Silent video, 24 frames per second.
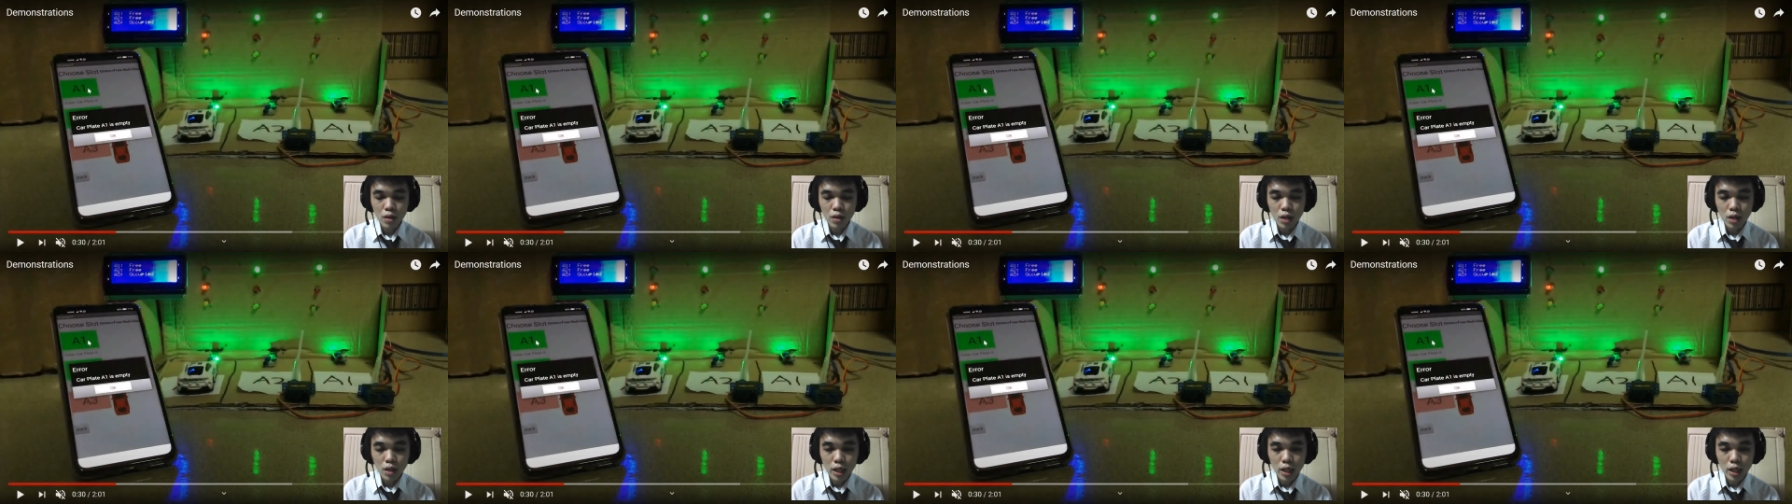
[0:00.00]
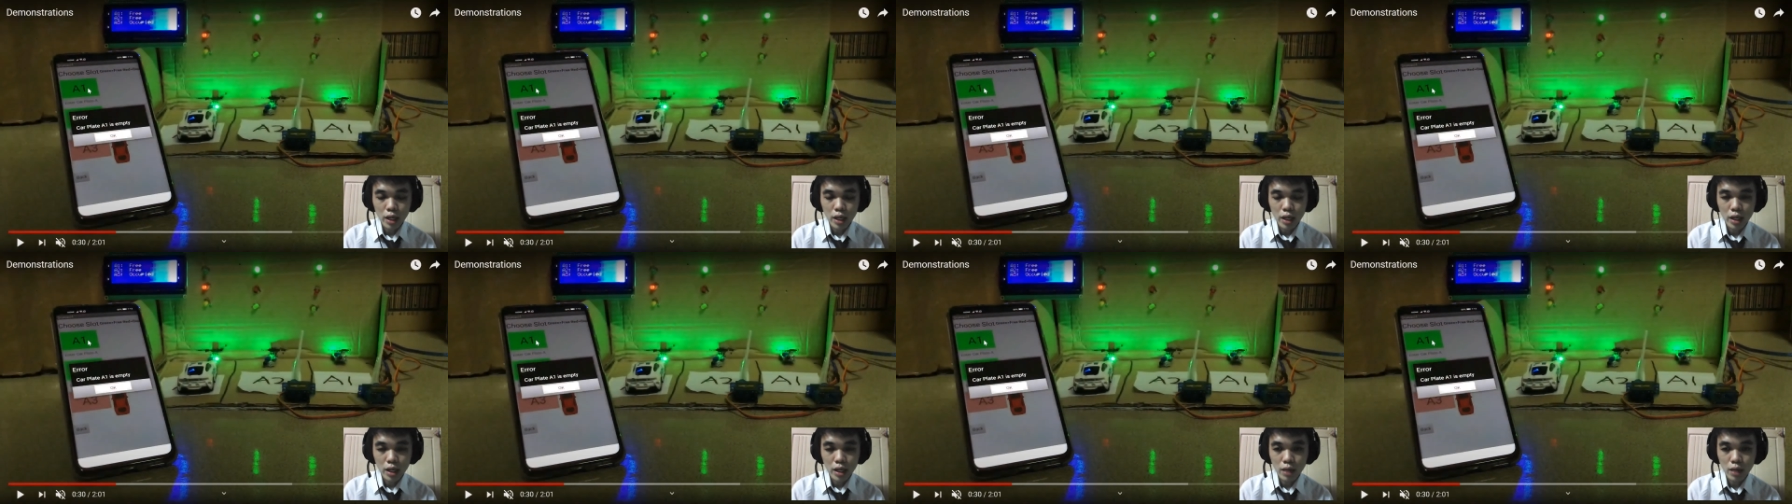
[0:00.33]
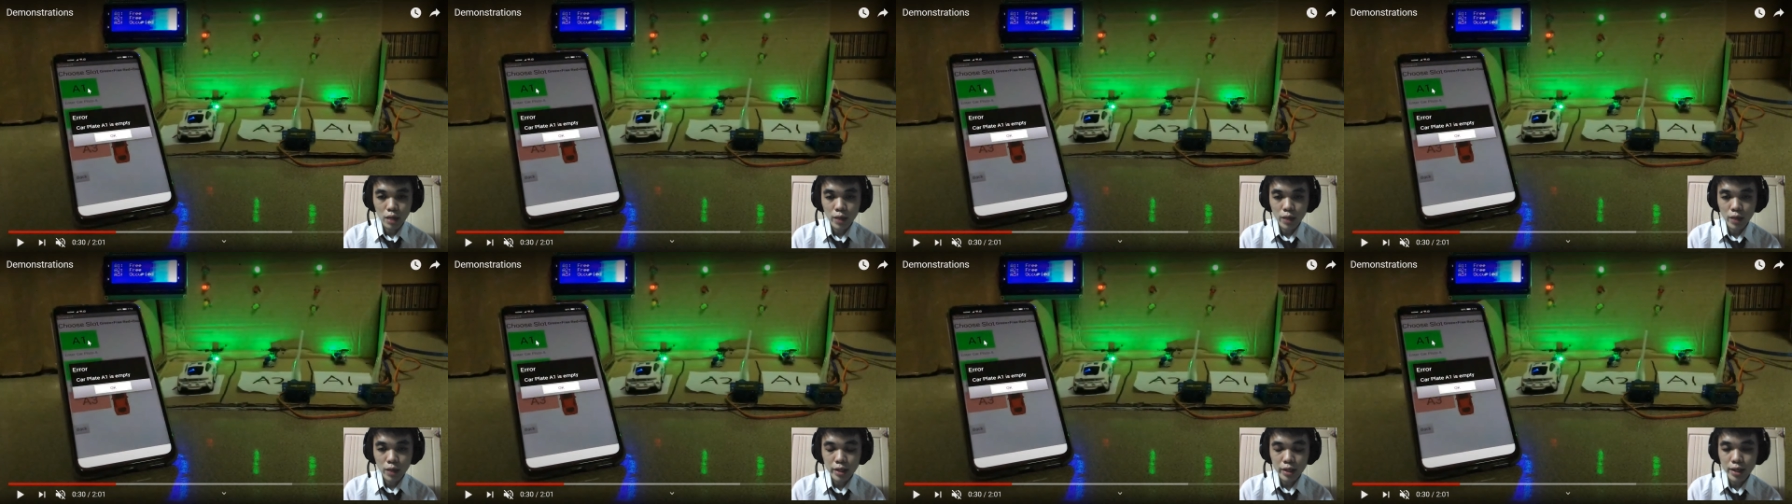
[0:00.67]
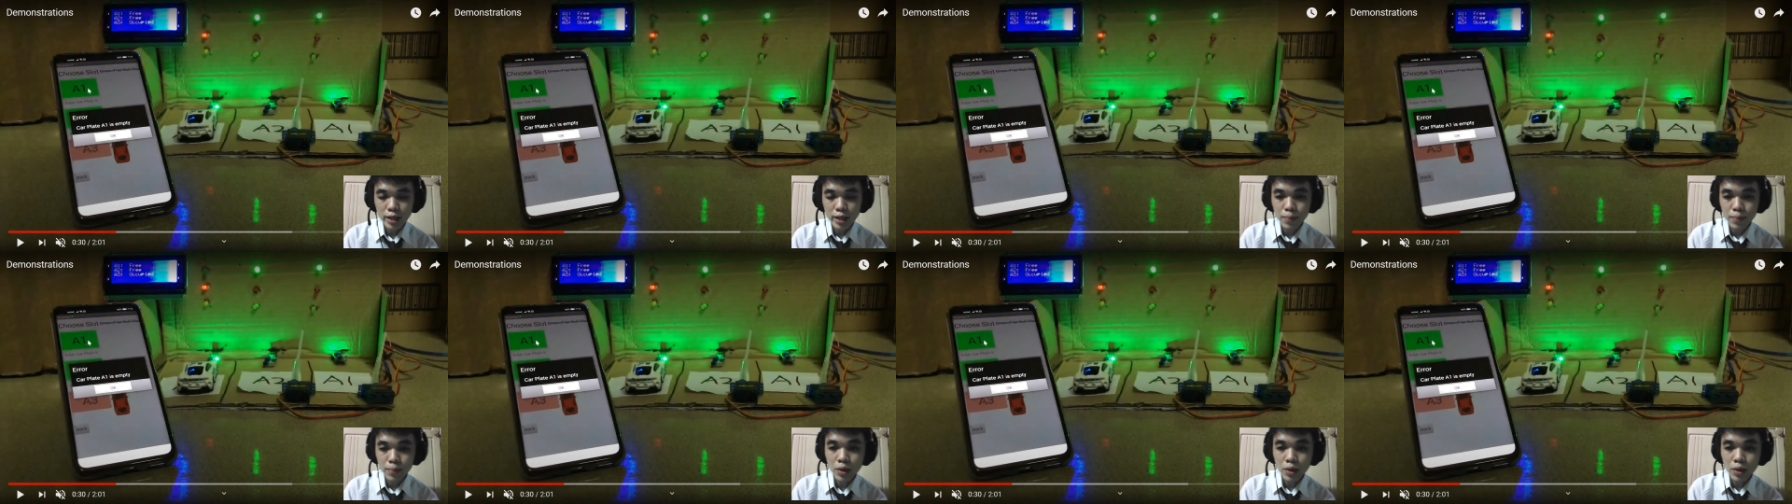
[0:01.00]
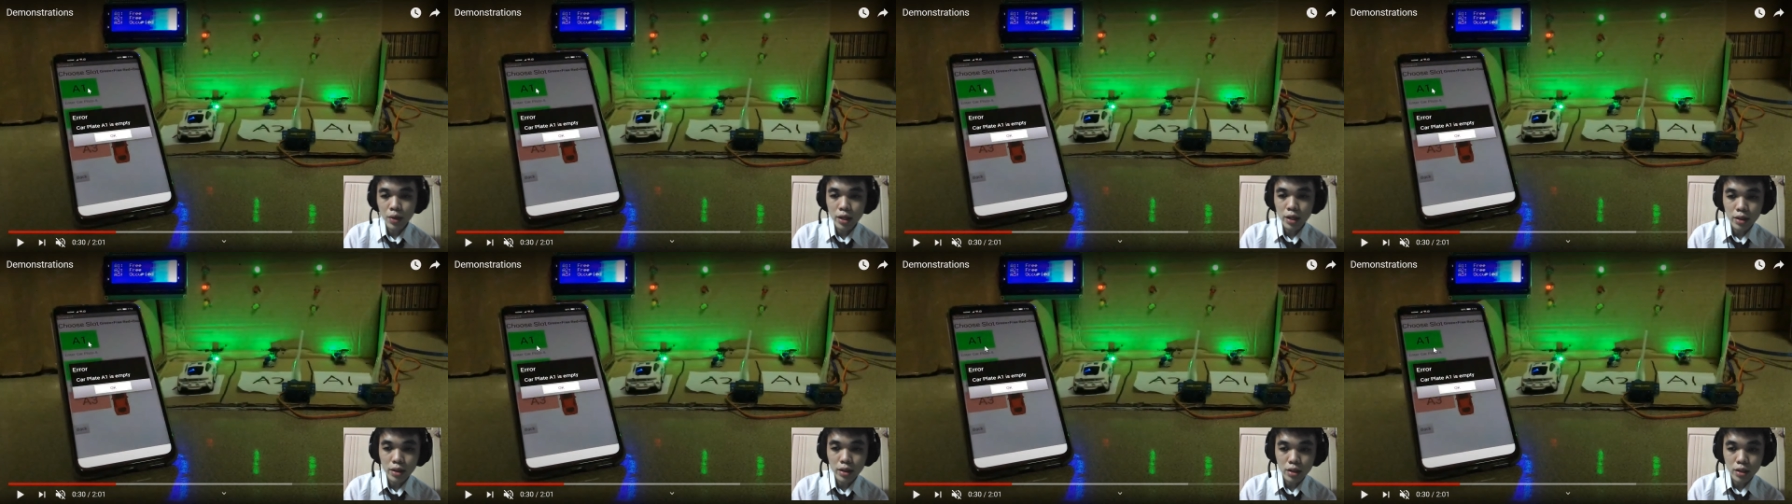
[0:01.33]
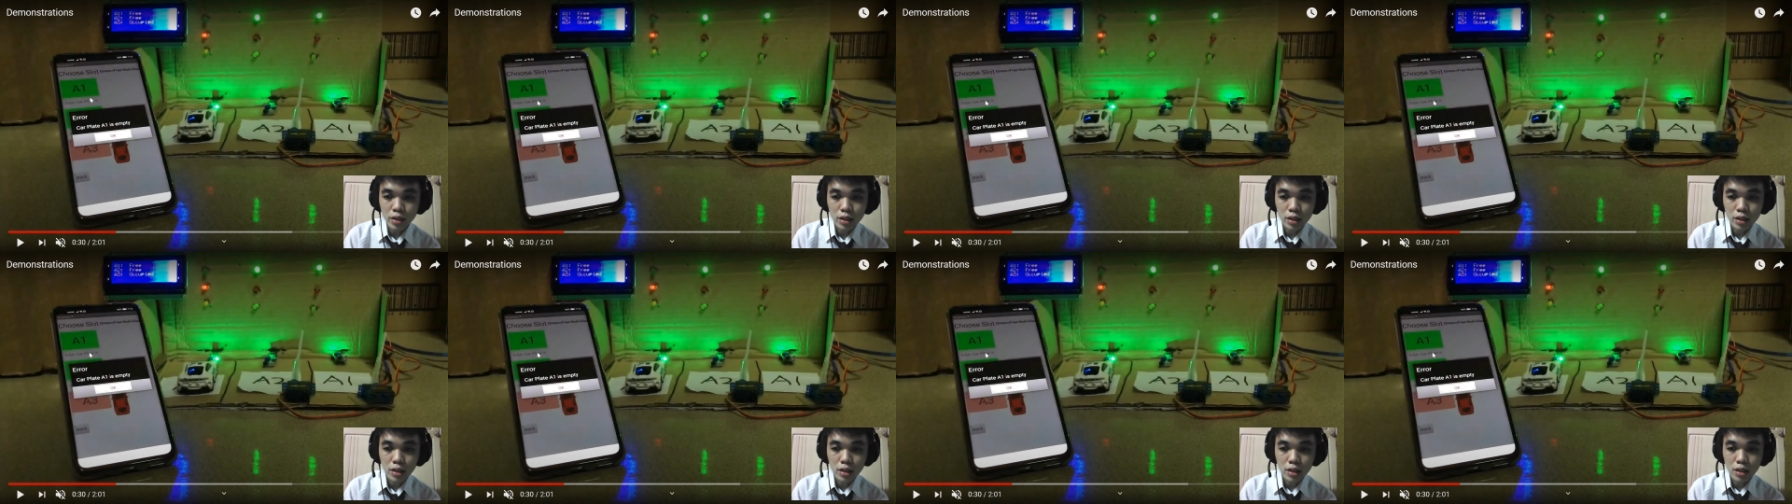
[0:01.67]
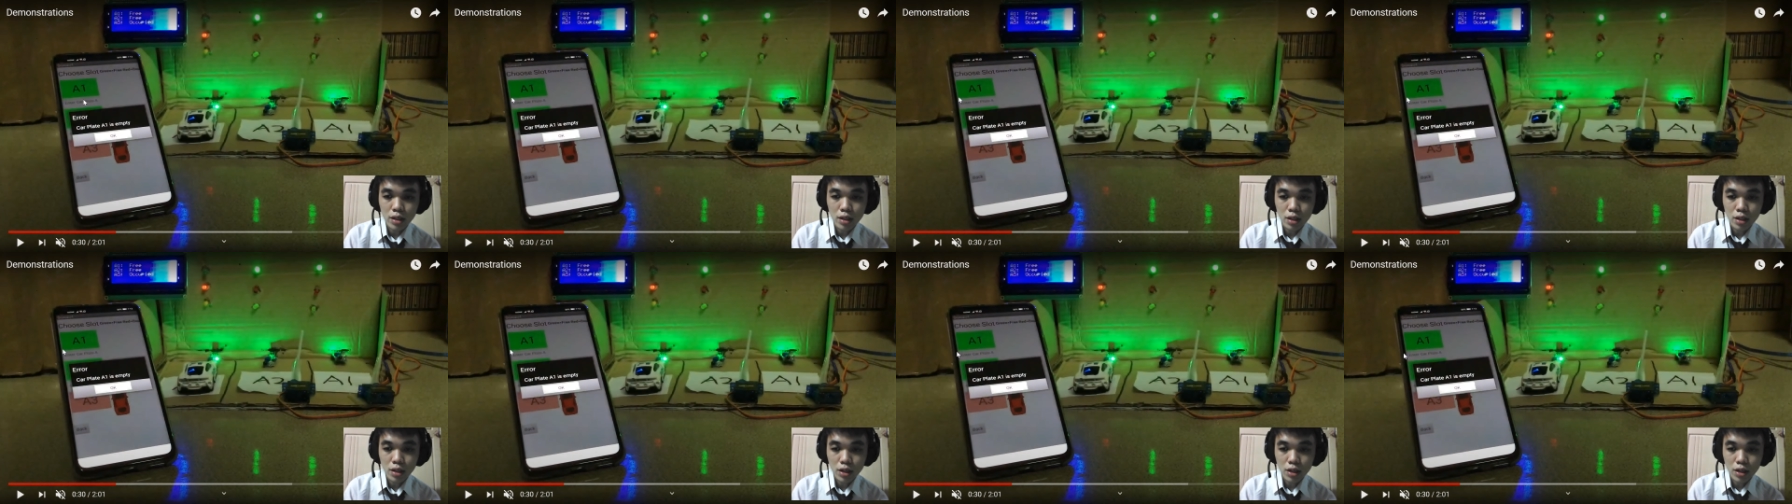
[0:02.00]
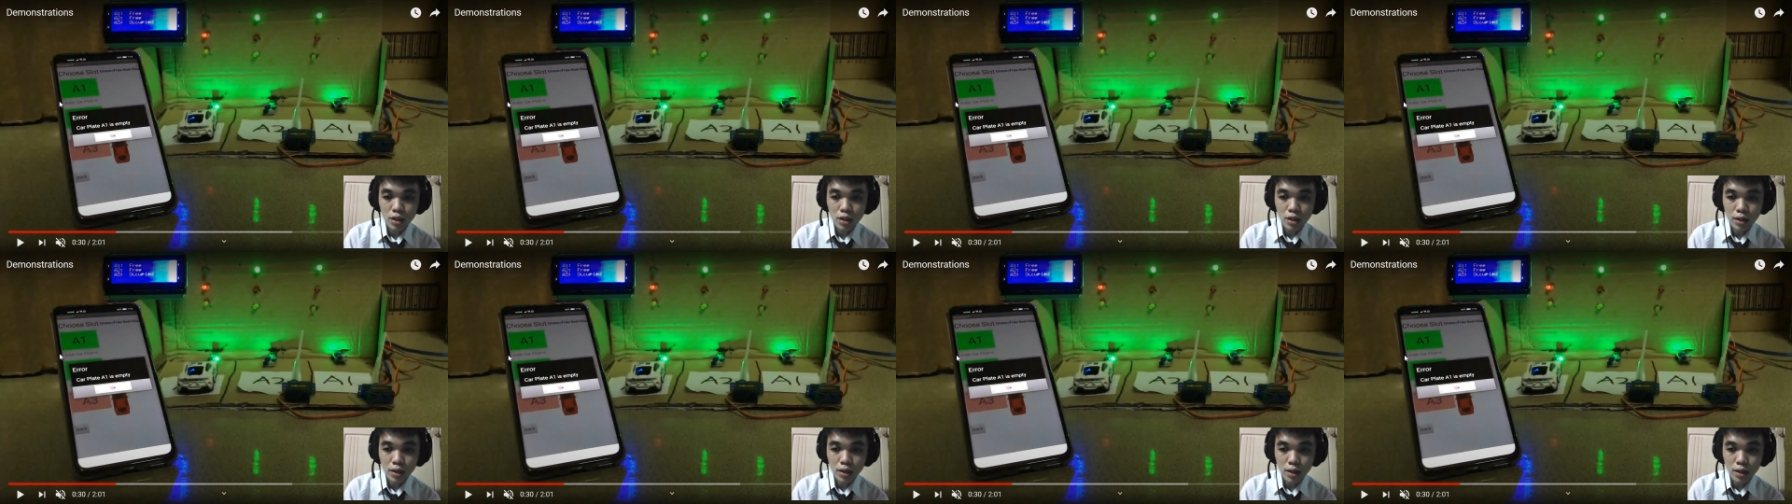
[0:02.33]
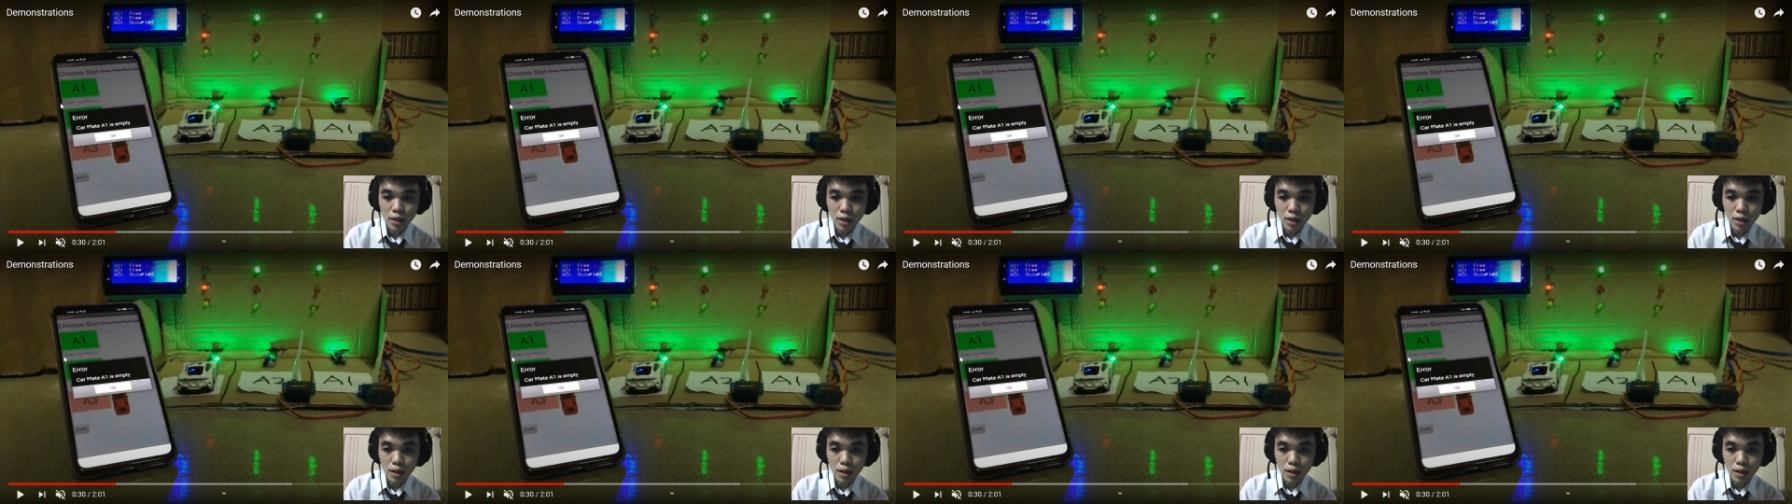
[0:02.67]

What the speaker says: vehicle number in the